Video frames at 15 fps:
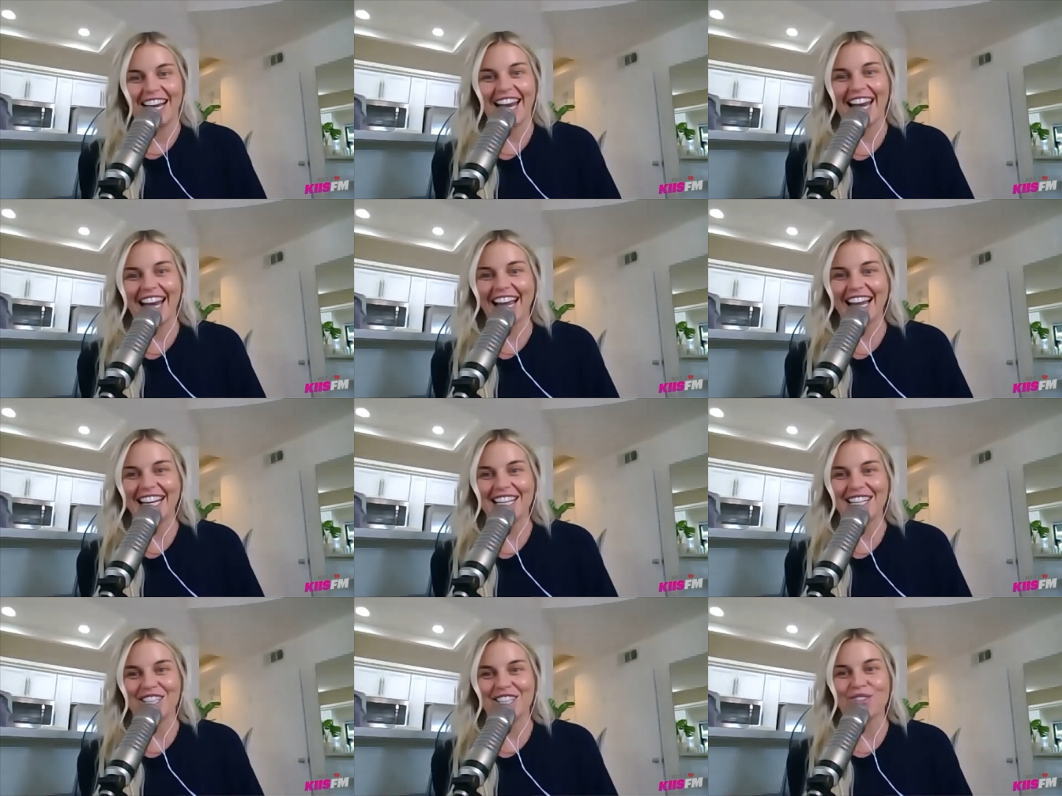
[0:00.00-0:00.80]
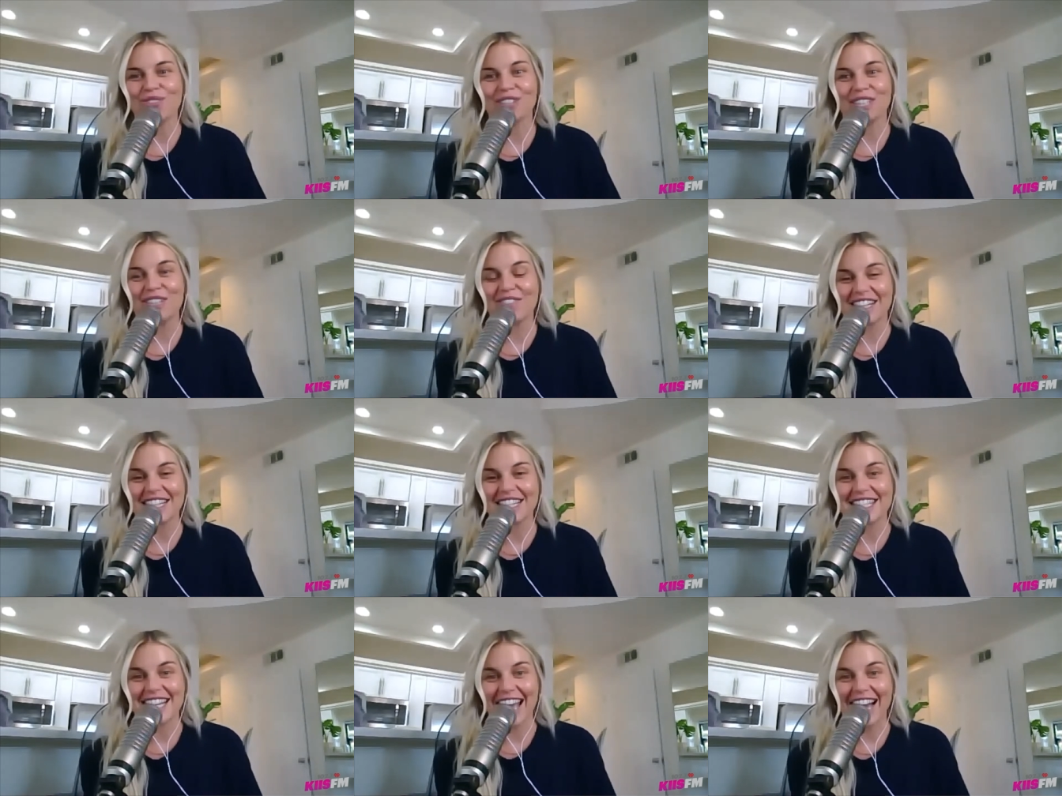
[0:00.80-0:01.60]
and you were living
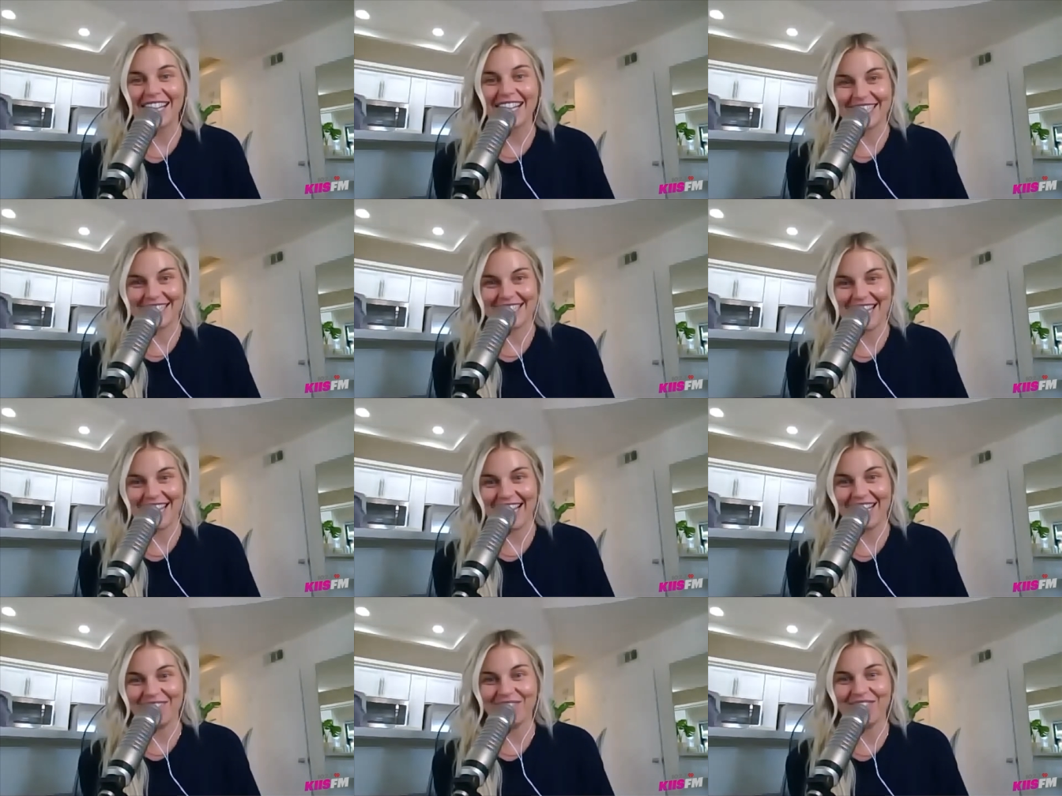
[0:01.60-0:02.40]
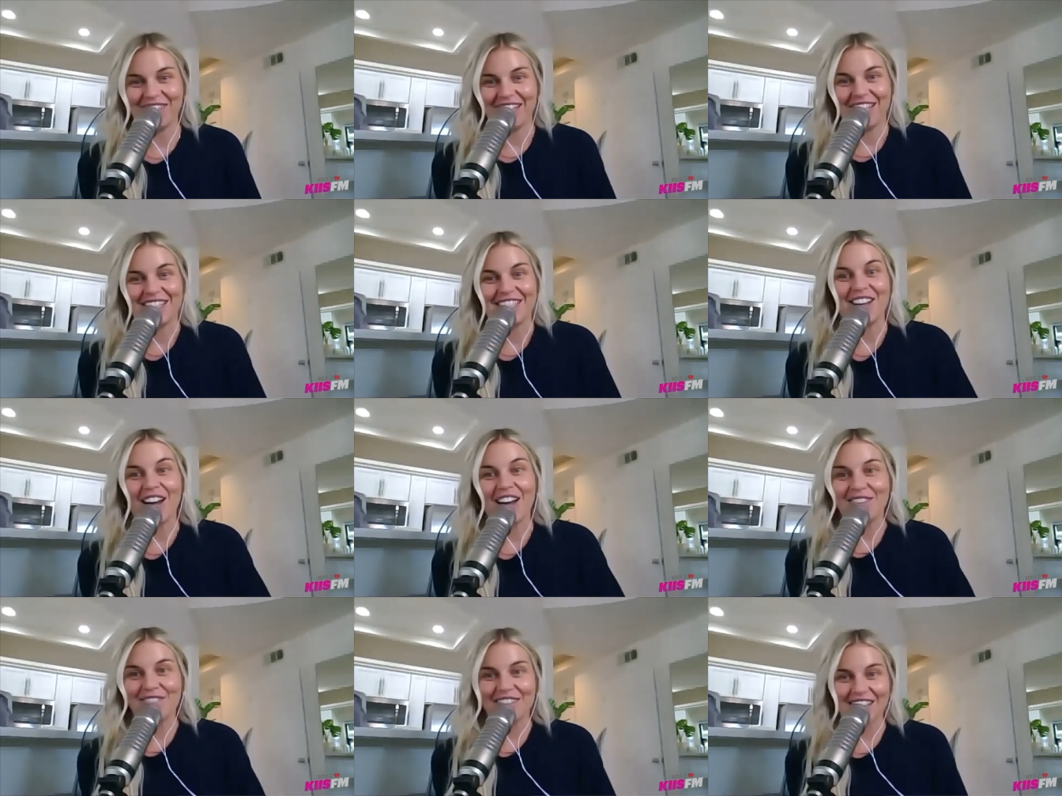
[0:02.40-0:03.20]
in seattle at the time
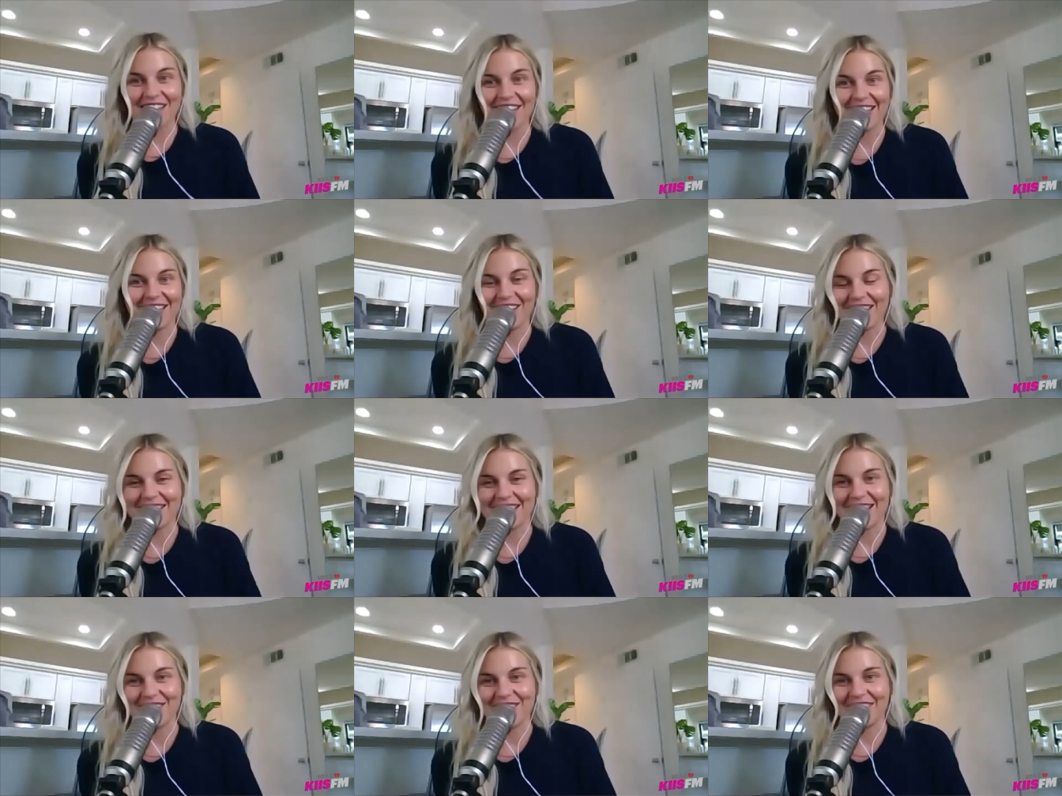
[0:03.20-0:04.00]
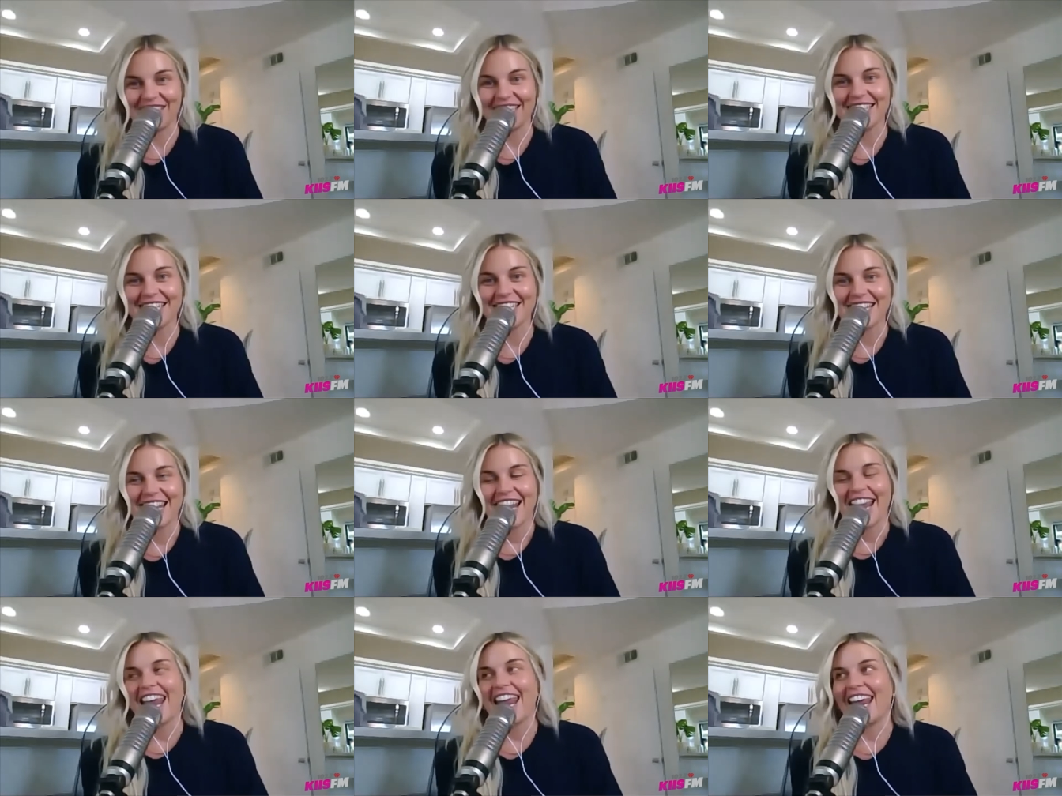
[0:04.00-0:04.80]
not even in los angeles
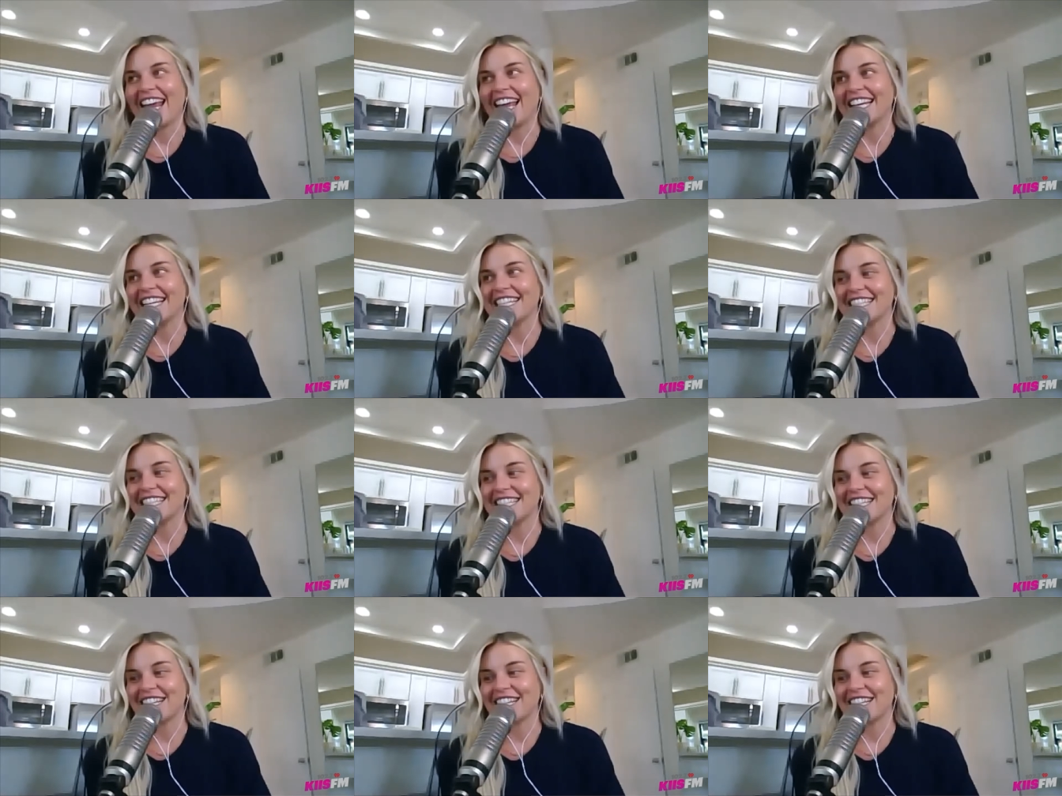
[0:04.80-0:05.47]
and